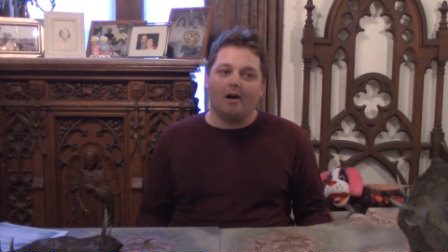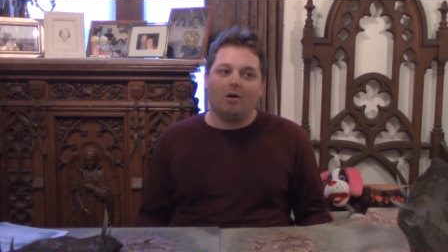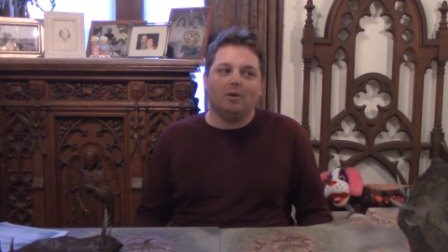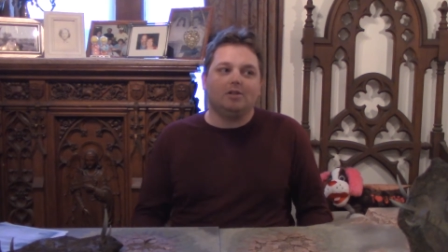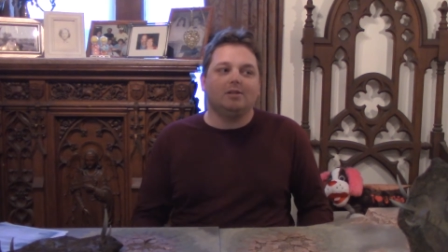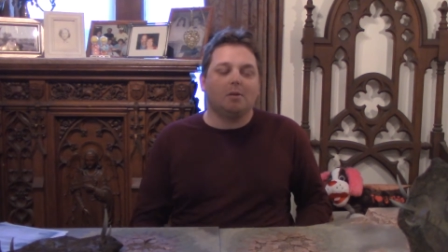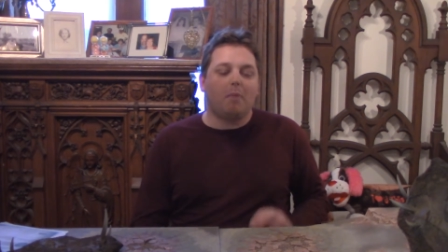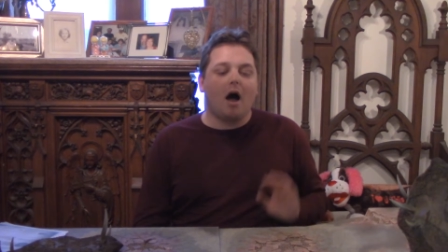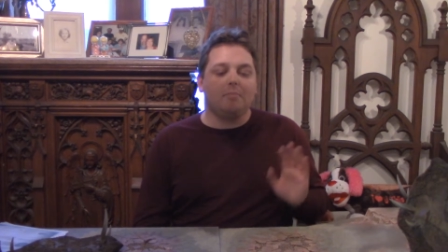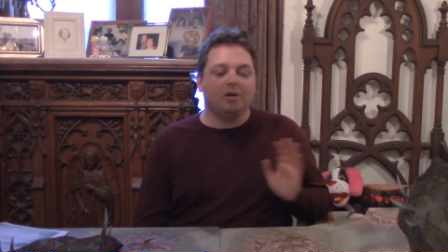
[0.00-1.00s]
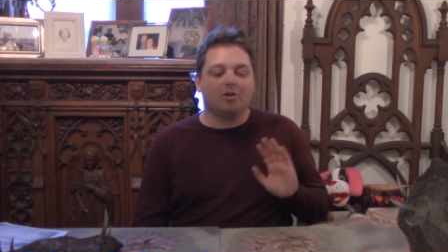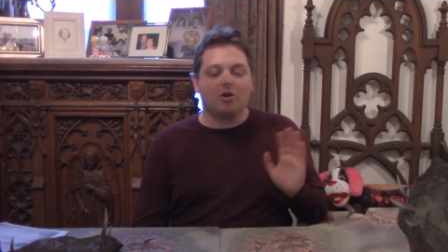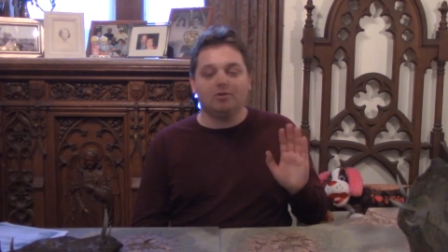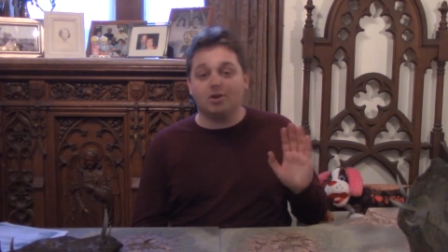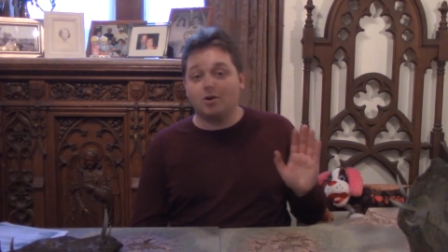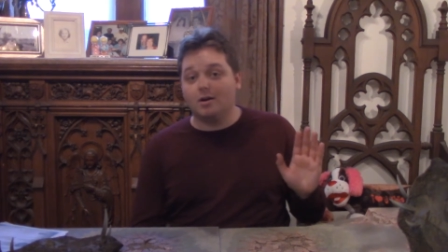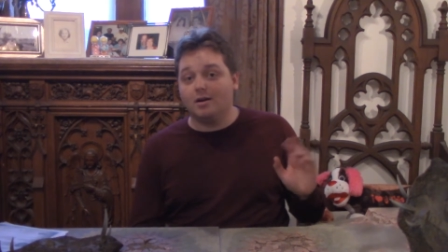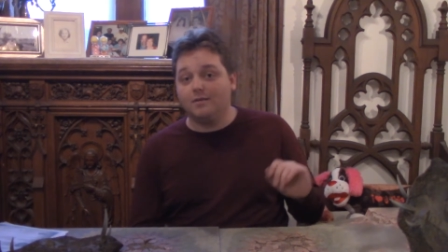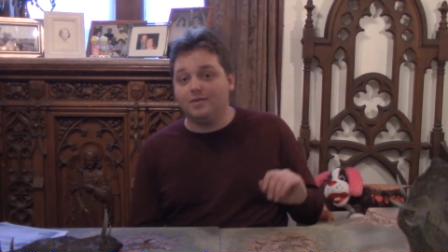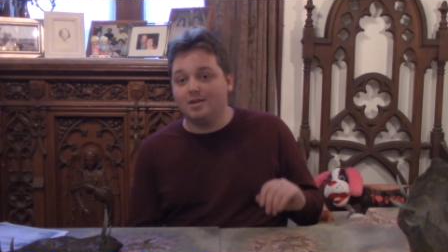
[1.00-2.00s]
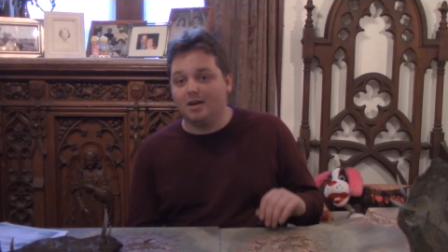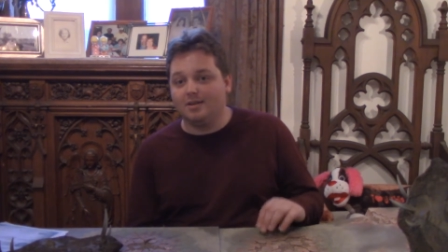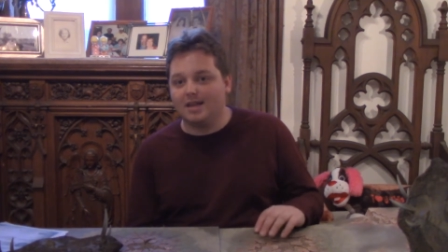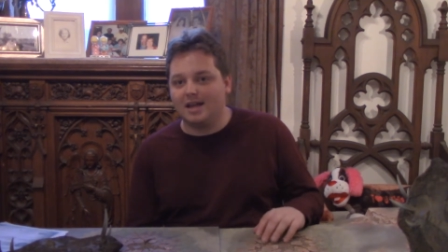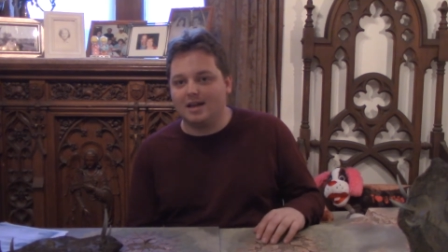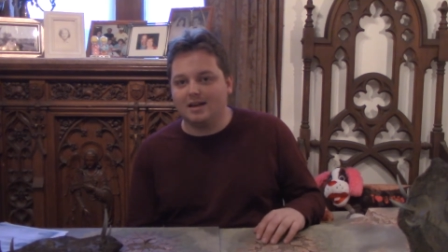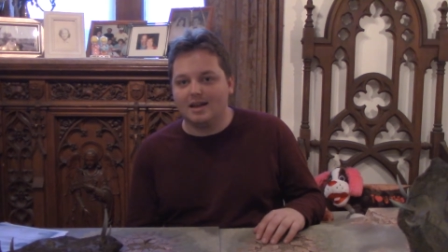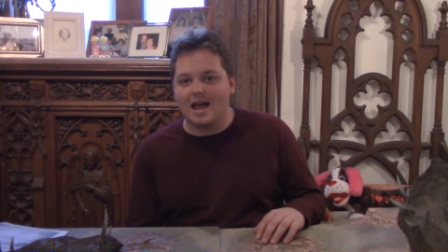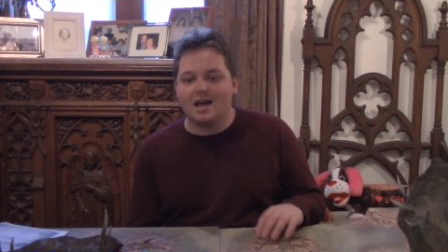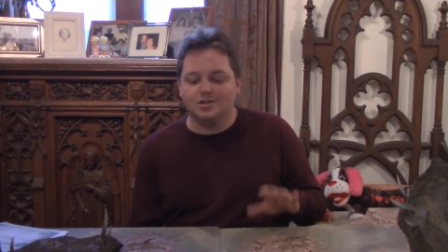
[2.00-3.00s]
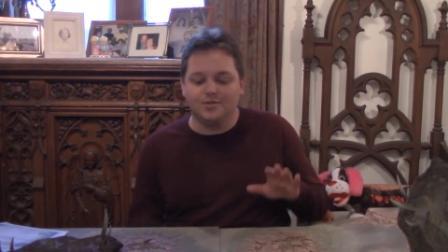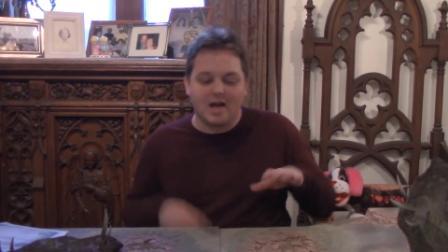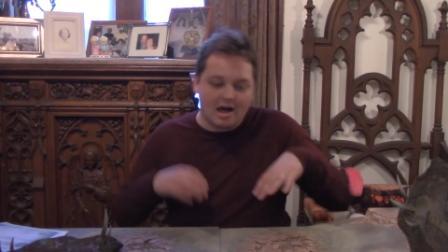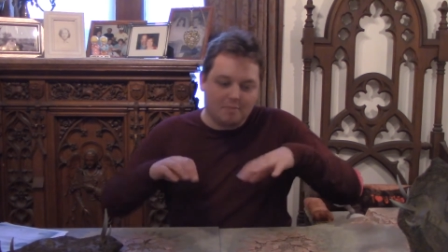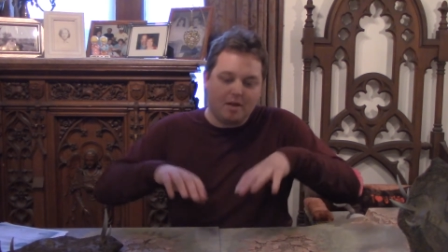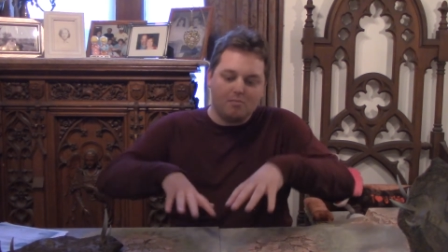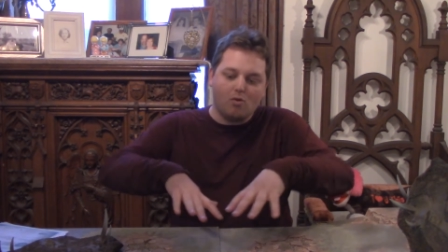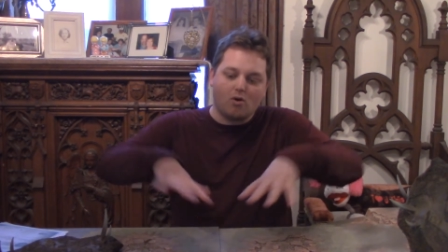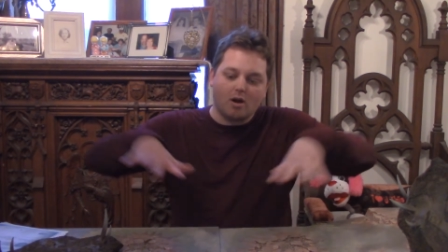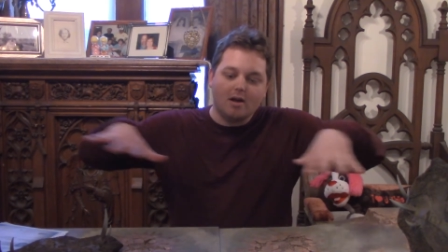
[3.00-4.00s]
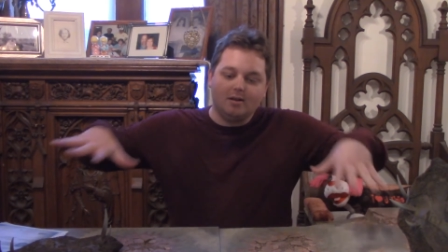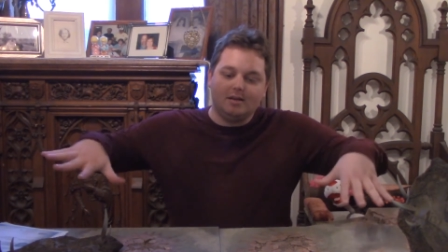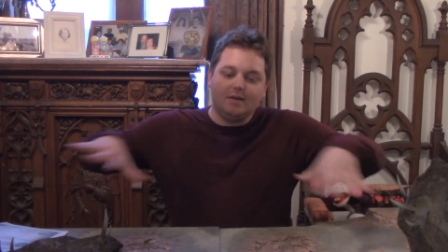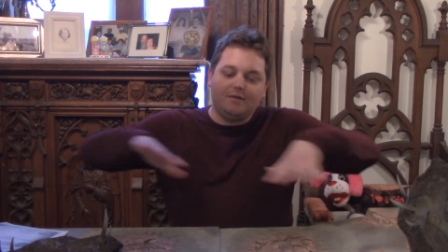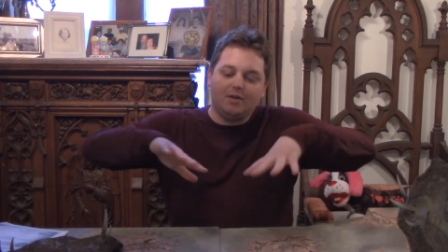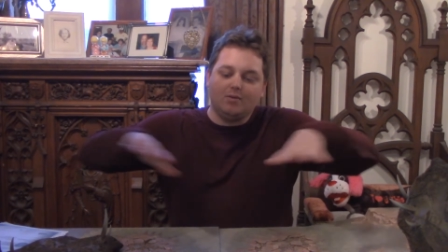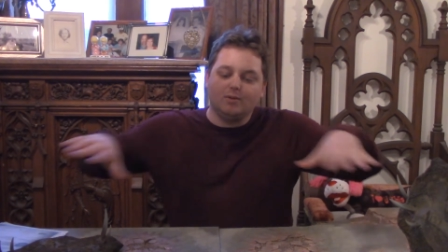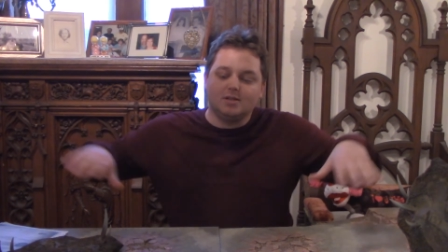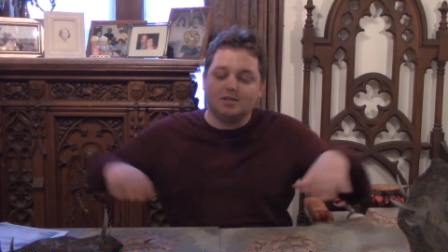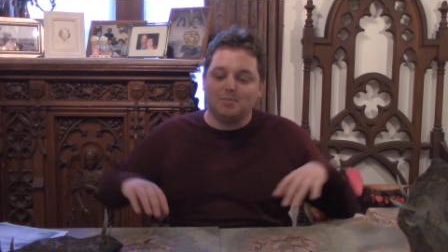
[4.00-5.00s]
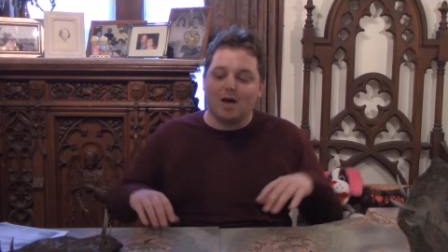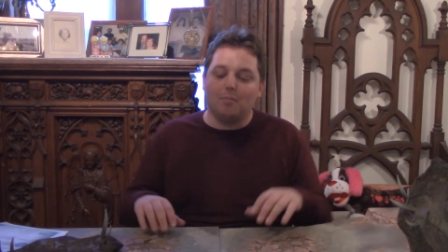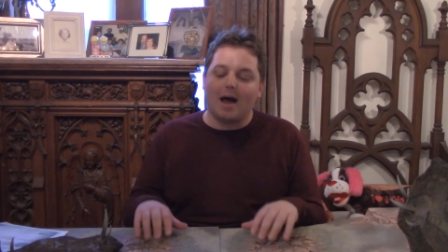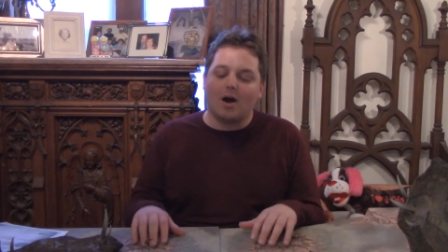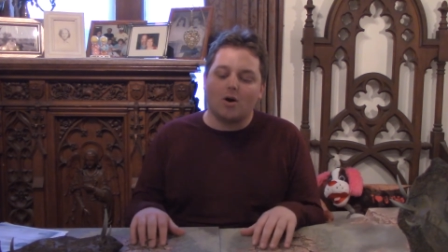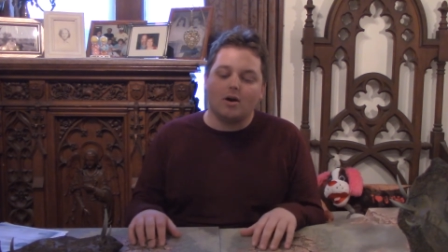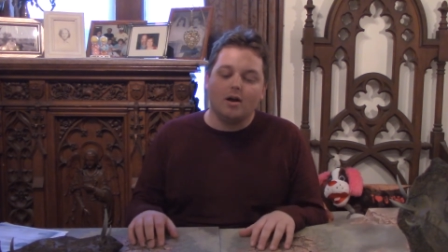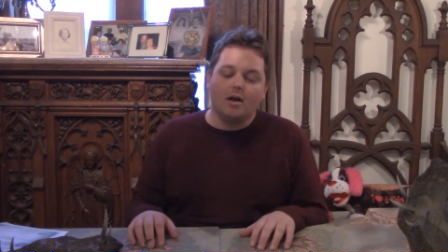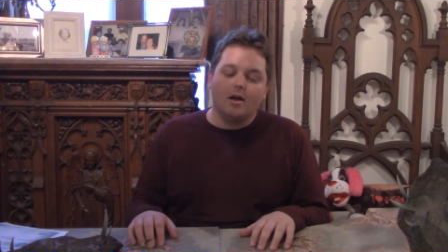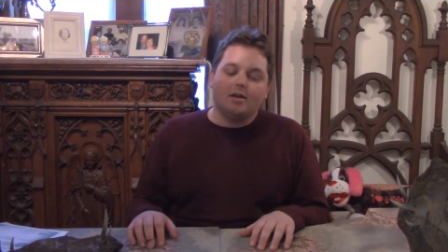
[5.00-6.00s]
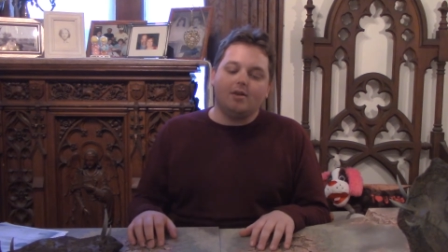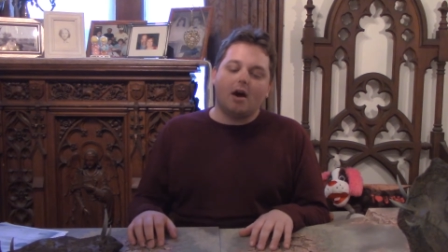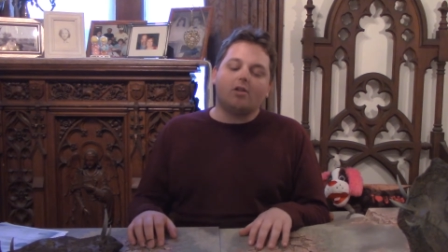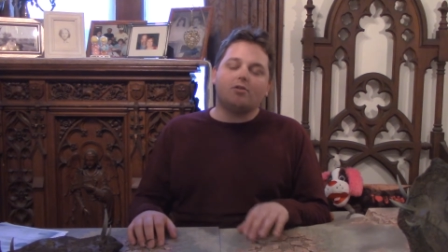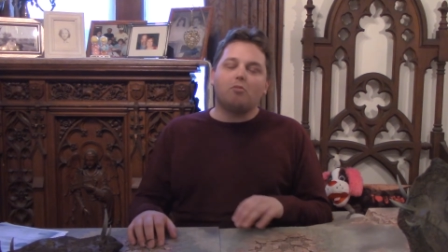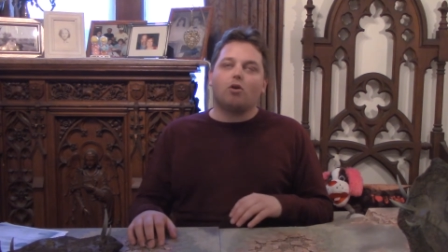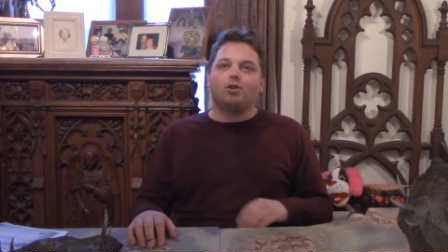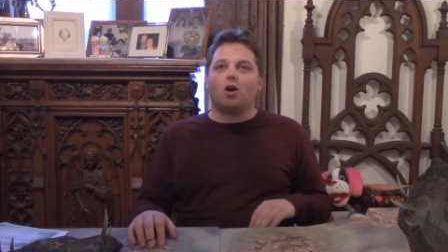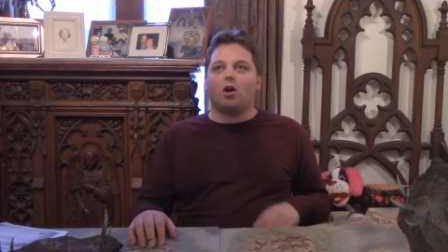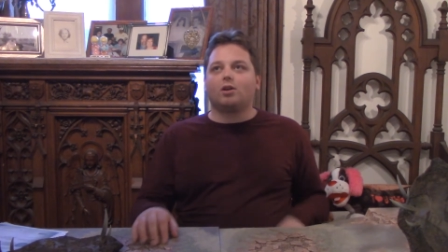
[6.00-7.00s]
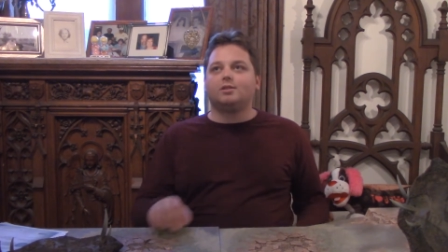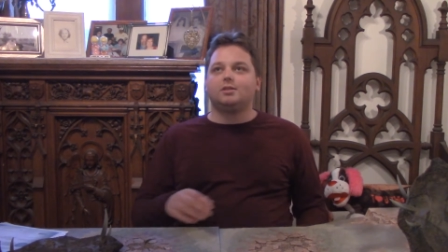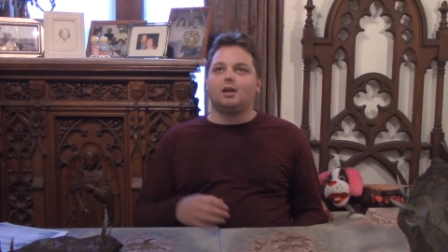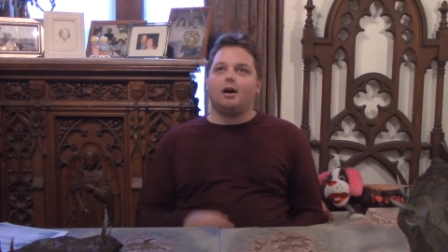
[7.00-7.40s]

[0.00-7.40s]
which is a popular alternative to taking Nagash. You've got a bit more diffused spell power. The other Mortarks,